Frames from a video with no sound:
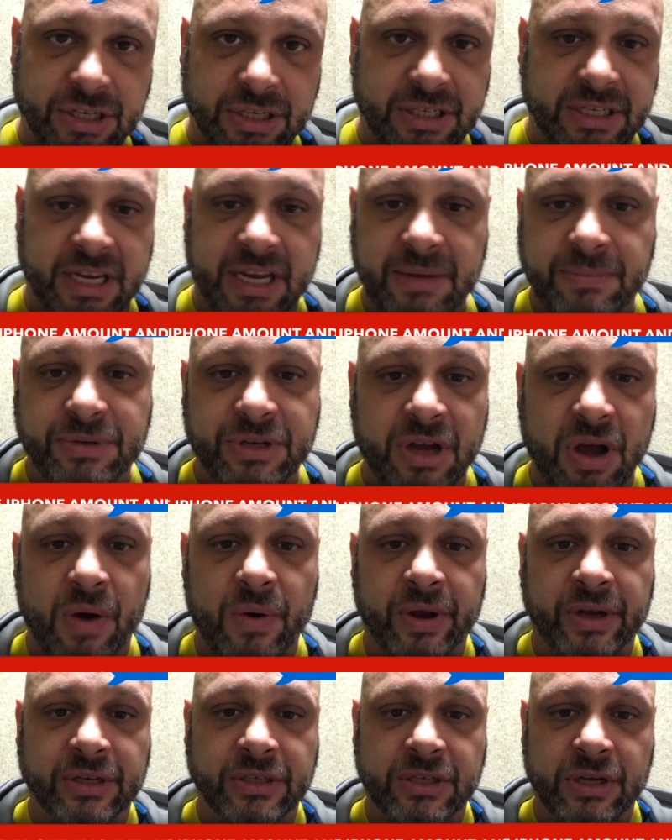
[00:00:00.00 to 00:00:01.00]
I forget how
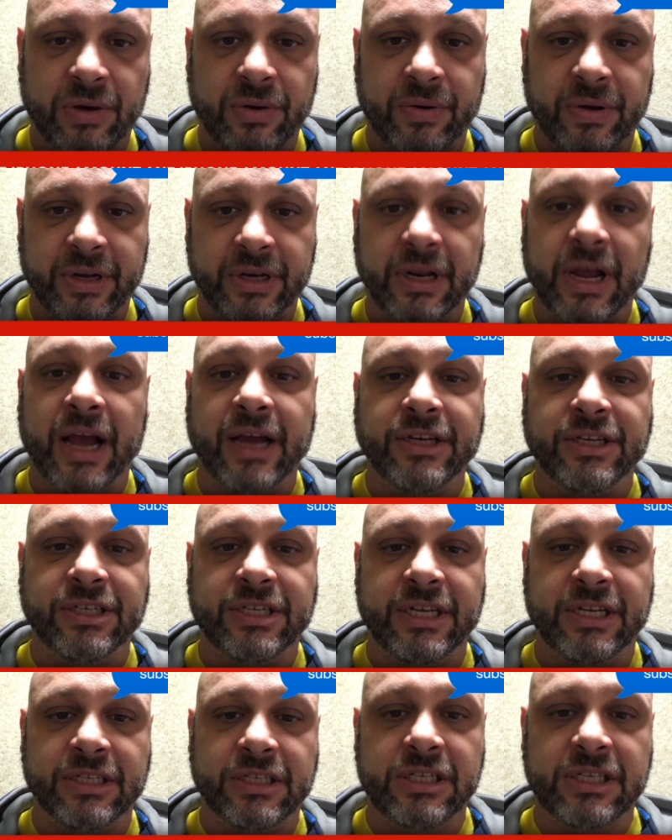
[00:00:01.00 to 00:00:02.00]
many languages,
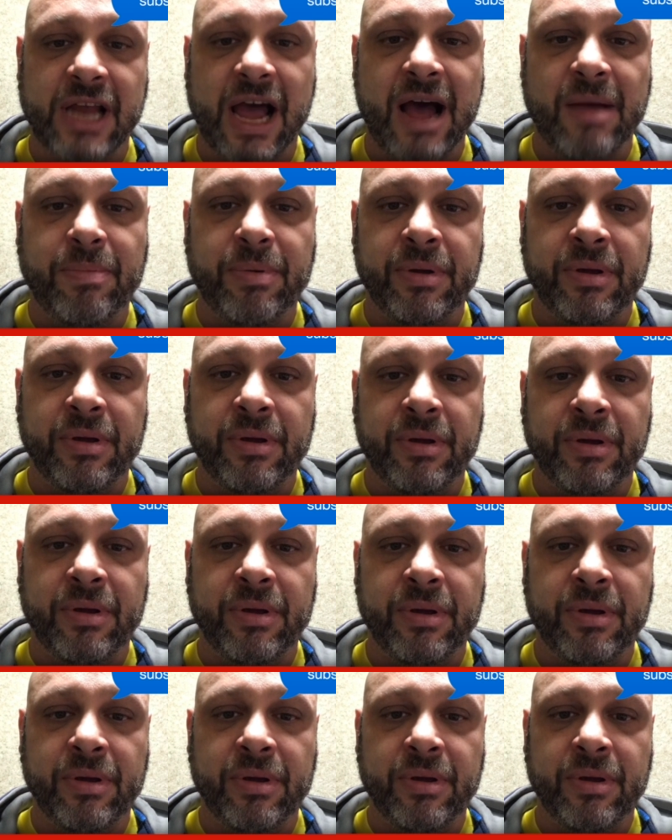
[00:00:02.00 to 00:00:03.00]
34, 36
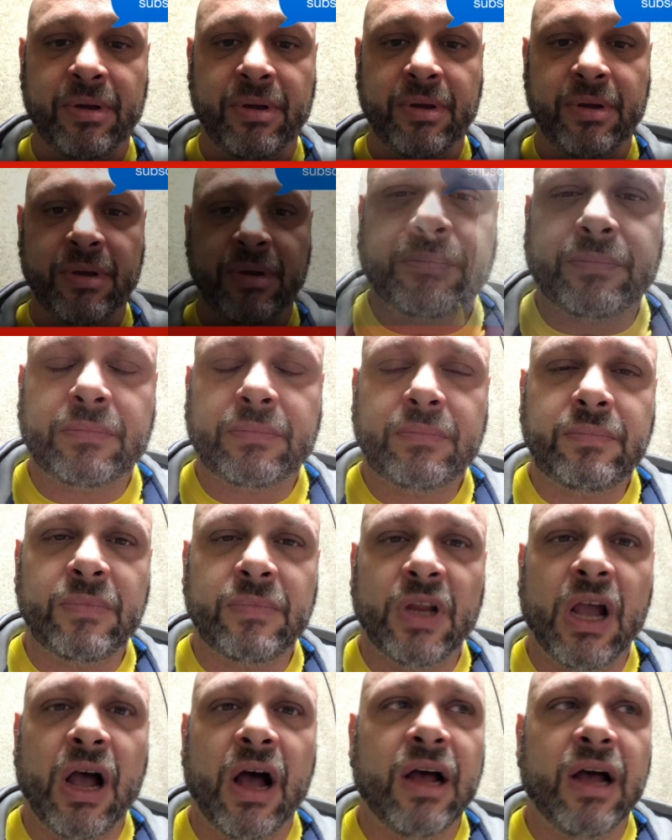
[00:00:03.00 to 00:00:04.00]

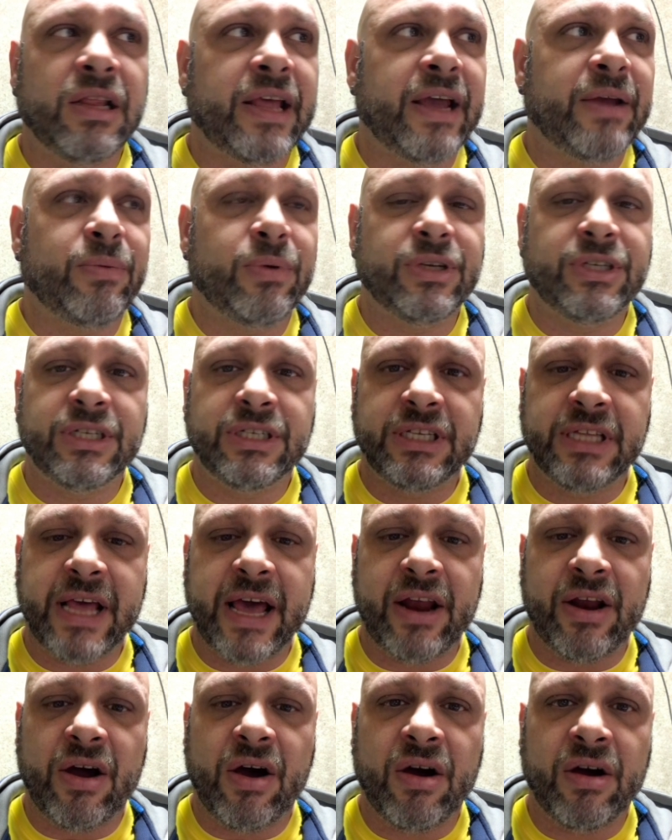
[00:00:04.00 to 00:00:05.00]
languages
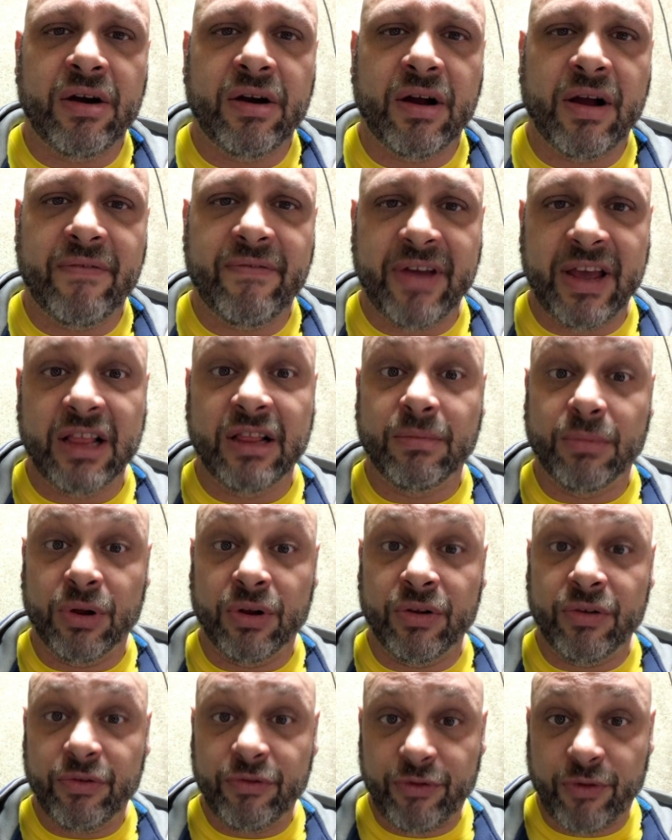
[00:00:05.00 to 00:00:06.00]
that are
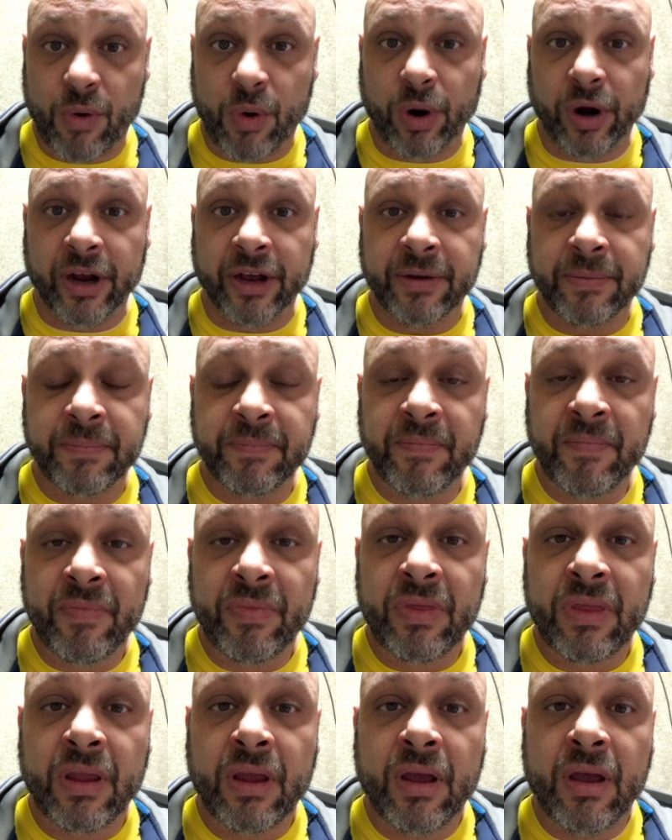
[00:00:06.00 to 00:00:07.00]
available for it.
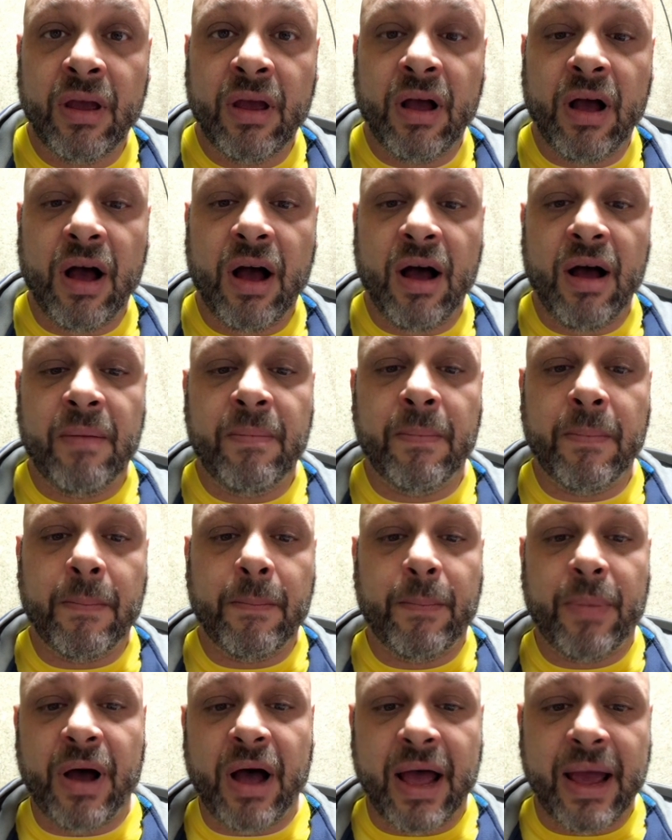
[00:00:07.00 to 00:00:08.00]
And
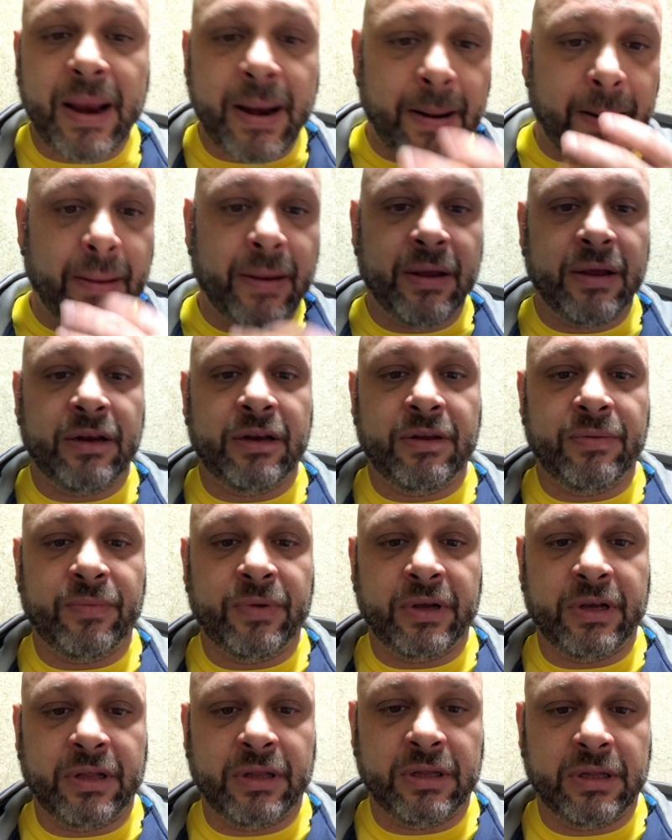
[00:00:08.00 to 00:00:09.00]
then
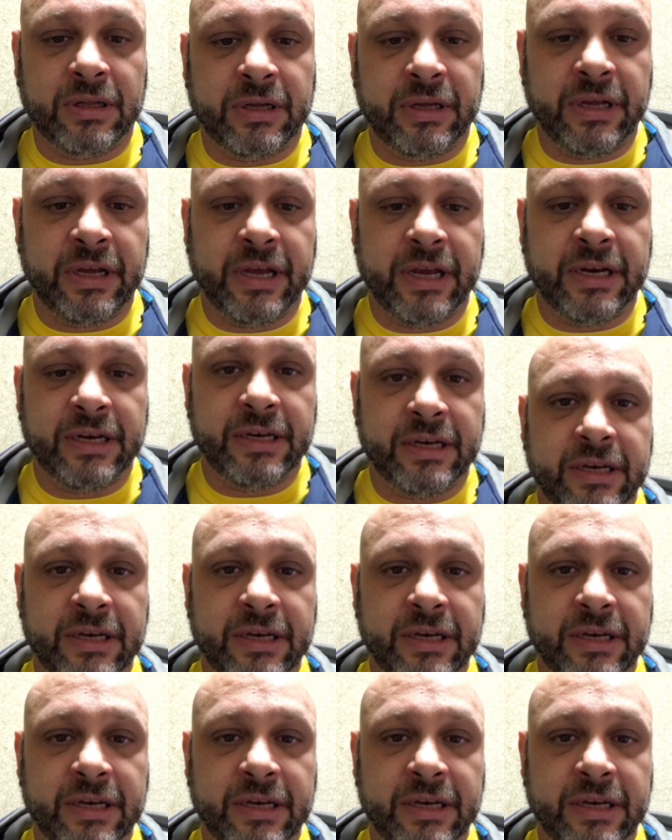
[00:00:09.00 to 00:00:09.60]
we hit